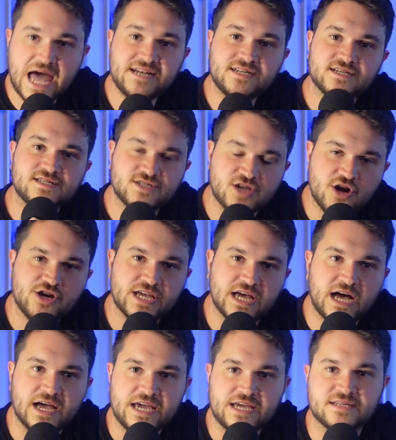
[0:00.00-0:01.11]
And
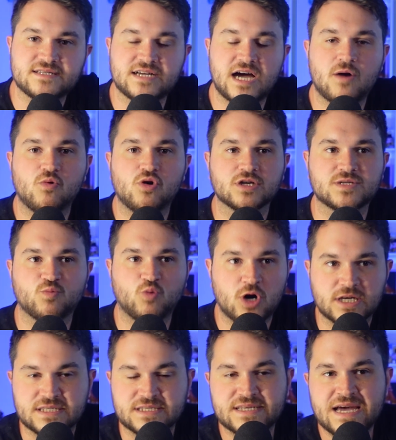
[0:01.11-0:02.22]
Ahsoka in Star Wars
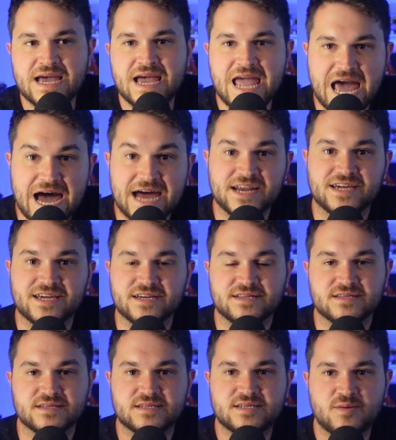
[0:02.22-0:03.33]
was
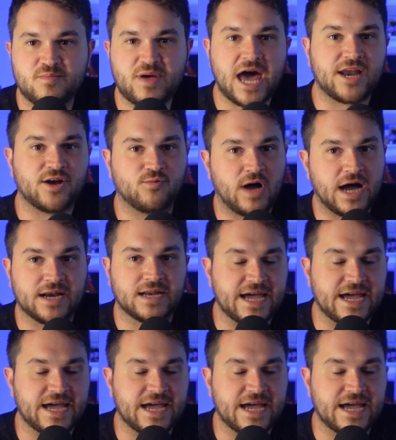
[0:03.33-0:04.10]
Anakin's Padawan,